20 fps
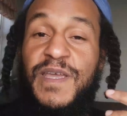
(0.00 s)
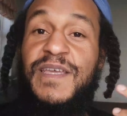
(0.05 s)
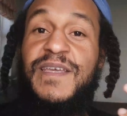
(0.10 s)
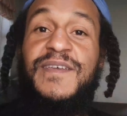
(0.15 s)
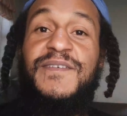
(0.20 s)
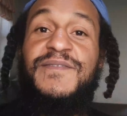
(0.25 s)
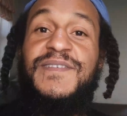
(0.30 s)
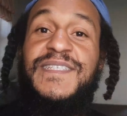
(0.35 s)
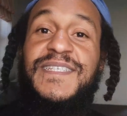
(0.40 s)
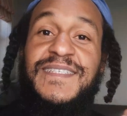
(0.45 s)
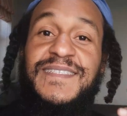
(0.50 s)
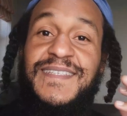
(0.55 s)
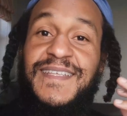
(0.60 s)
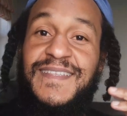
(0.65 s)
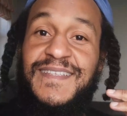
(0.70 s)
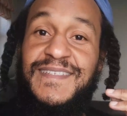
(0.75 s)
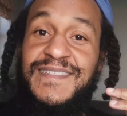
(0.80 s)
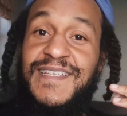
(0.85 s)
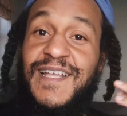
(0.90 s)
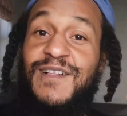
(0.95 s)
wherever it is
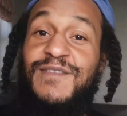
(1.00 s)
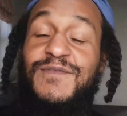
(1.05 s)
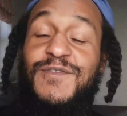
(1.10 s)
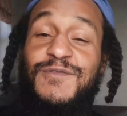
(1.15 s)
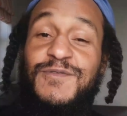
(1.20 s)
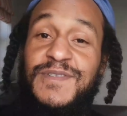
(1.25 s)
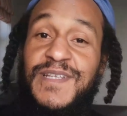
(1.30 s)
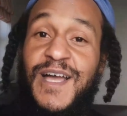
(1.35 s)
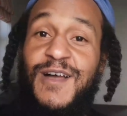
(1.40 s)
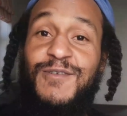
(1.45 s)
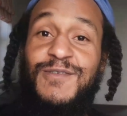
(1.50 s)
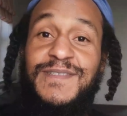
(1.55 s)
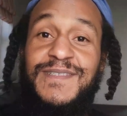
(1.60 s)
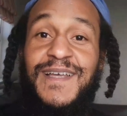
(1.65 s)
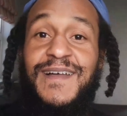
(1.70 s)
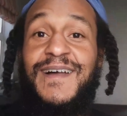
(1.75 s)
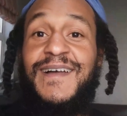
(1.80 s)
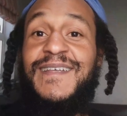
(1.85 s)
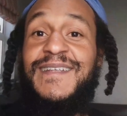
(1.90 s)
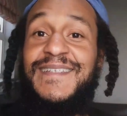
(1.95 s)
that the cell phone towers
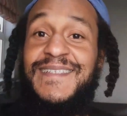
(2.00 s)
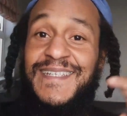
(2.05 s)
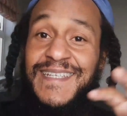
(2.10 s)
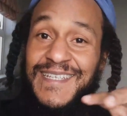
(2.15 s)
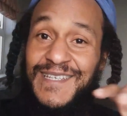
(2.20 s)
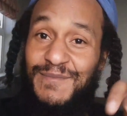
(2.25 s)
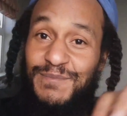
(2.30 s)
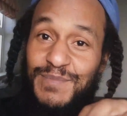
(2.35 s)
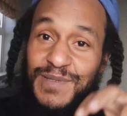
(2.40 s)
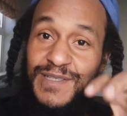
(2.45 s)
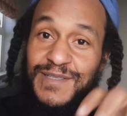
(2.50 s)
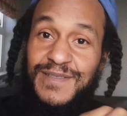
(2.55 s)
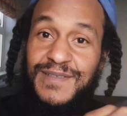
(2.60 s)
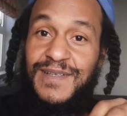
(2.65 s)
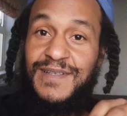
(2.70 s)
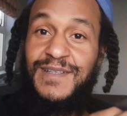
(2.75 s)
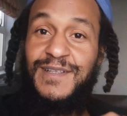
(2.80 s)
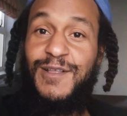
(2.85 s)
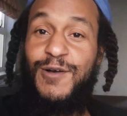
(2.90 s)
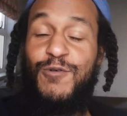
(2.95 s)
are and dig a piece, a
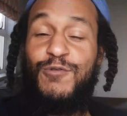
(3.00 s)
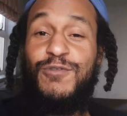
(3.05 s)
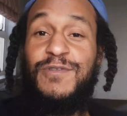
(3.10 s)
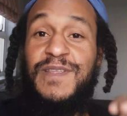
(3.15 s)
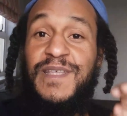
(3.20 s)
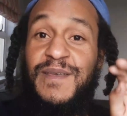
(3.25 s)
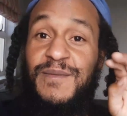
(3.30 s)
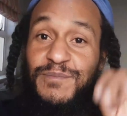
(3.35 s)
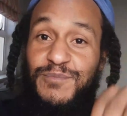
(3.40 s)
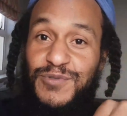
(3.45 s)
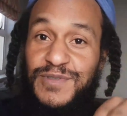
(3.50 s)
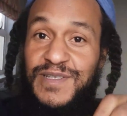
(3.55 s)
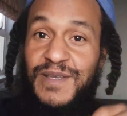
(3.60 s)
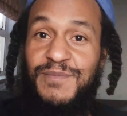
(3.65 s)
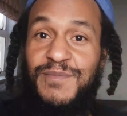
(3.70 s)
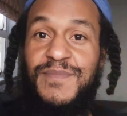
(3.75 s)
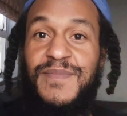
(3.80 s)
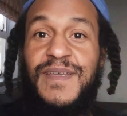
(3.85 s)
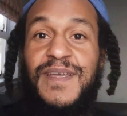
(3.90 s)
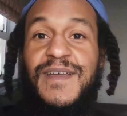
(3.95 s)
little hole there, put
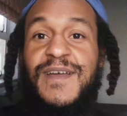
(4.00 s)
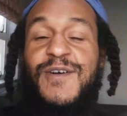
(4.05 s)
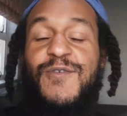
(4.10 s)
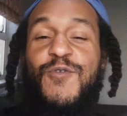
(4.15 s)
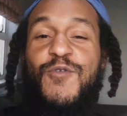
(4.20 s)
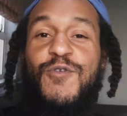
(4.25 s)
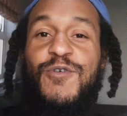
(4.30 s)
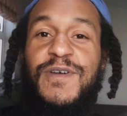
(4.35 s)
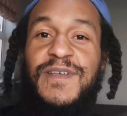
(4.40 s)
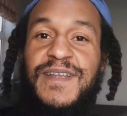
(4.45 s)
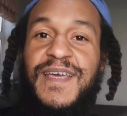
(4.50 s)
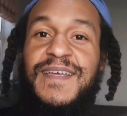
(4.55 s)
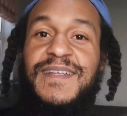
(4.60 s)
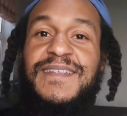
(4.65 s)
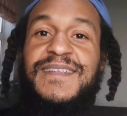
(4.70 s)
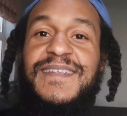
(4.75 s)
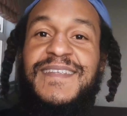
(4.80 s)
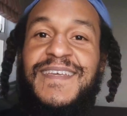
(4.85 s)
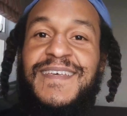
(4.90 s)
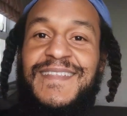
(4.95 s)
some
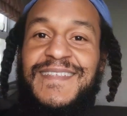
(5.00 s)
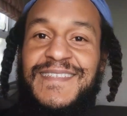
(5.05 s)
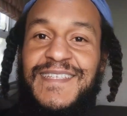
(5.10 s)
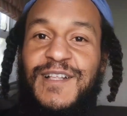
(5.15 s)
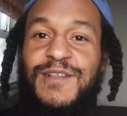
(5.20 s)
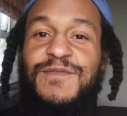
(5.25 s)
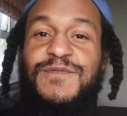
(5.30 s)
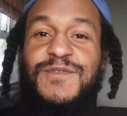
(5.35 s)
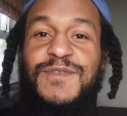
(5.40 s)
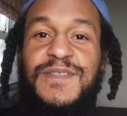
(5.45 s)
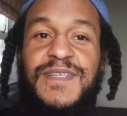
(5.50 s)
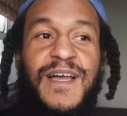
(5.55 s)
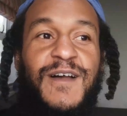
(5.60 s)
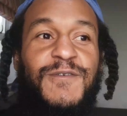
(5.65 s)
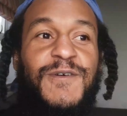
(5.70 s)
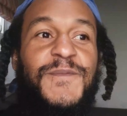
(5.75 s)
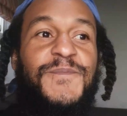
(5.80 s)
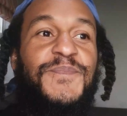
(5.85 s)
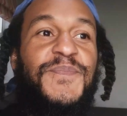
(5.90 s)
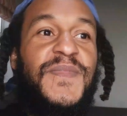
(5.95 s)
organite near the cell phone
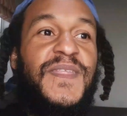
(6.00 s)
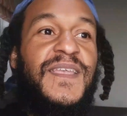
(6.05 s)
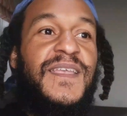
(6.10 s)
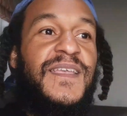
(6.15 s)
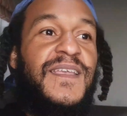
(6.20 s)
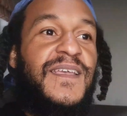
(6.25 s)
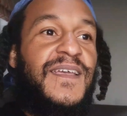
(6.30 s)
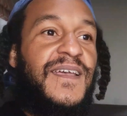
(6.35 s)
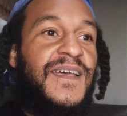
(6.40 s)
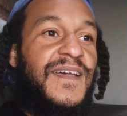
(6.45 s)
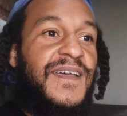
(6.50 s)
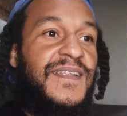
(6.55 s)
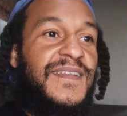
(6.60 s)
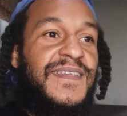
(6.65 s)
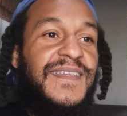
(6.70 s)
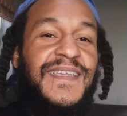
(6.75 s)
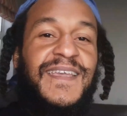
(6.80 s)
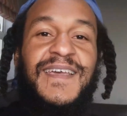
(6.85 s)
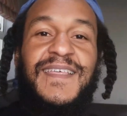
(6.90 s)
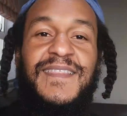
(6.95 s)
tower,
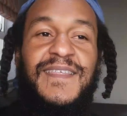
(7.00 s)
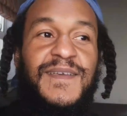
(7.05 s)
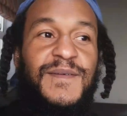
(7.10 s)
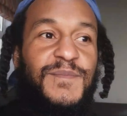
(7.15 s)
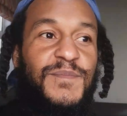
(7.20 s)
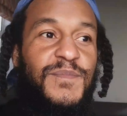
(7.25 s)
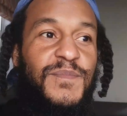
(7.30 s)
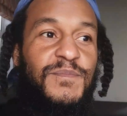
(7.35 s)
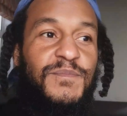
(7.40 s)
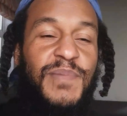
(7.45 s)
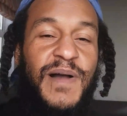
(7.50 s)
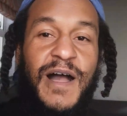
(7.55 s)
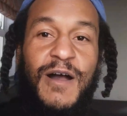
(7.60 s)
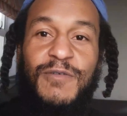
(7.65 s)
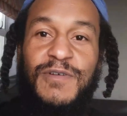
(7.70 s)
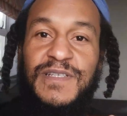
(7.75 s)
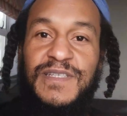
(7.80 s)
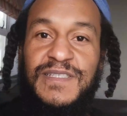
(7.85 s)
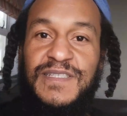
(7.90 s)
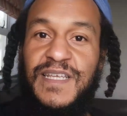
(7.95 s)
near the
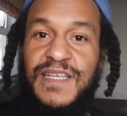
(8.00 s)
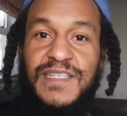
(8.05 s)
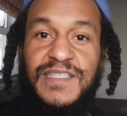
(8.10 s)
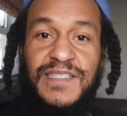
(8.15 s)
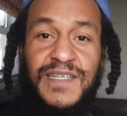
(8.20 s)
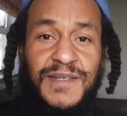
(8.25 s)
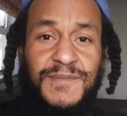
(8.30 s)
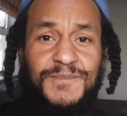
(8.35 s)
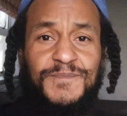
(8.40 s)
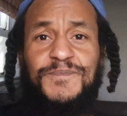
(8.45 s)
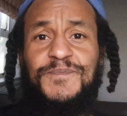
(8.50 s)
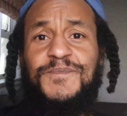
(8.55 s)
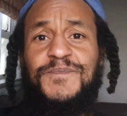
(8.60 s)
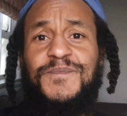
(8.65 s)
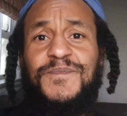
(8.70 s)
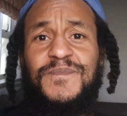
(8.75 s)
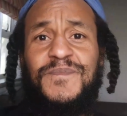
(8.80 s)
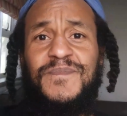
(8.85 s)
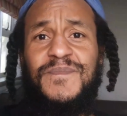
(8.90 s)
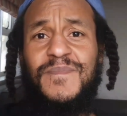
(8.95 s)
power station,
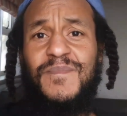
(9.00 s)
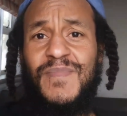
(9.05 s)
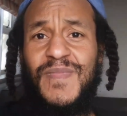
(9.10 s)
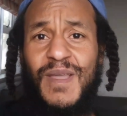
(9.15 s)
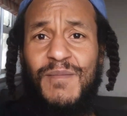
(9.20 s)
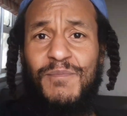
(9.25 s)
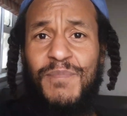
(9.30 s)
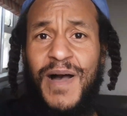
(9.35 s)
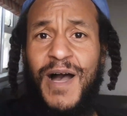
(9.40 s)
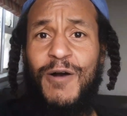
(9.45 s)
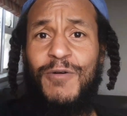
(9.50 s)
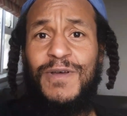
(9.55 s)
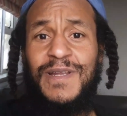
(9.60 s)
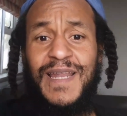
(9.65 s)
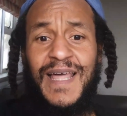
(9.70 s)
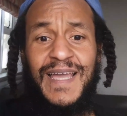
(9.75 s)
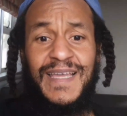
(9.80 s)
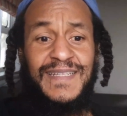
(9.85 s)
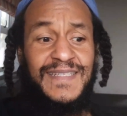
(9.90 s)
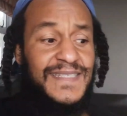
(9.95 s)
power
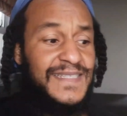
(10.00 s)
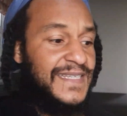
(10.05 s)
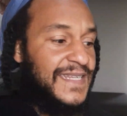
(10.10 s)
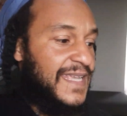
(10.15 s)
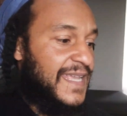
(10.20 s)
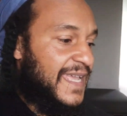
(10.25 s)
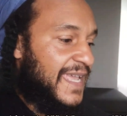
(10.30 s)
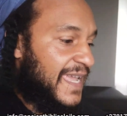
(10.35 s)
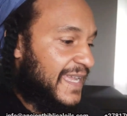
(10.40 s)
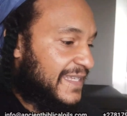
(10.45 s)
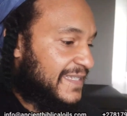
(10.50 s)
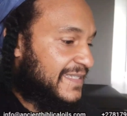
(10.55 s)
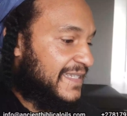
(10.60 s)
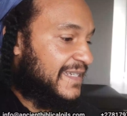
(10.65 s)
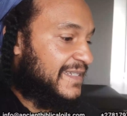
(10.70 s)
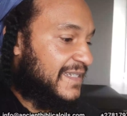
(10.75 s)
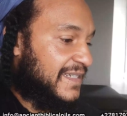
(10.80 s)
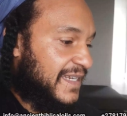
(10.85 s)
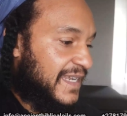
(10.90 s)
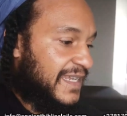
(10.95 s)
lines,
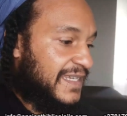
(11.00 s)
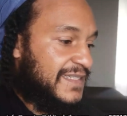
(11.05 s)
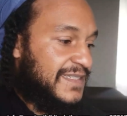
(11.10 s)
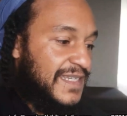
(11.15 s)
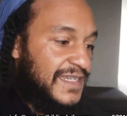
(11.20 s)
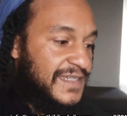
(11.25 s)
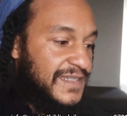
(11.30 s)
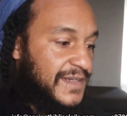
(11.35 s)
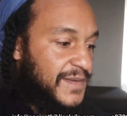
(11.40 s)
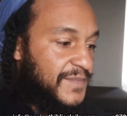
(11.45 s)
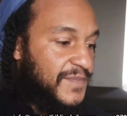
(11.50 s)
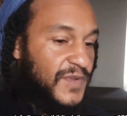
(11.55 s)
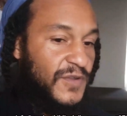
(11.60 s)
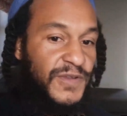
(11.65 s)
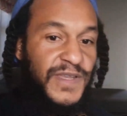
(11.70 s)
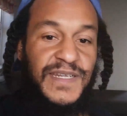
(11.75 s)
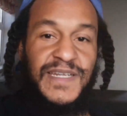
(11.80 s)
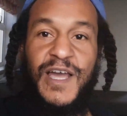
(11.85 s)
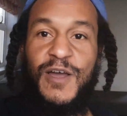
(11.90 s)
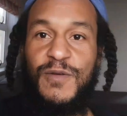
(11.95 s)
etc., etc.
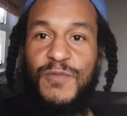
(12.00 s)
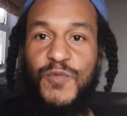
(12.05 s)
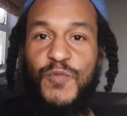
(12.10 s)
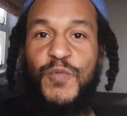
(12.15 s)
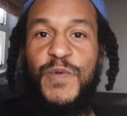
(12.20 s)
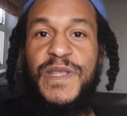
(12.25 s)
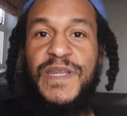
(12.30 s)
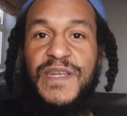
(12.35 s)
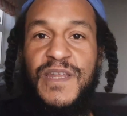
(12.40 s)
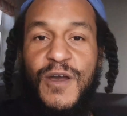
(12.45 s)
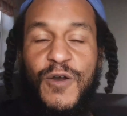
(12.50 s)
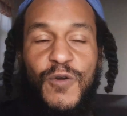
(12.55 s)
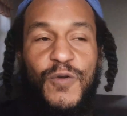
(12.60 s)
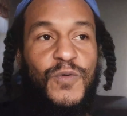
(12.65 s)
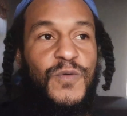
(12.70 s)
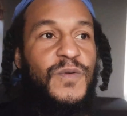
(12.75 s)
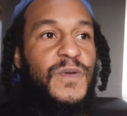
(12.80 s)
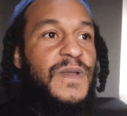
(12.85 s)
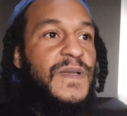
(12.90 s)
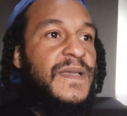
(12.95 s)
Okay, now we
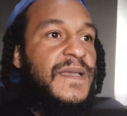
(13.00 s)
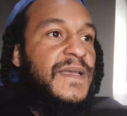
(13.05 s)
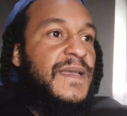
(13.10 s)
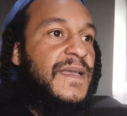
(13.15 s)
know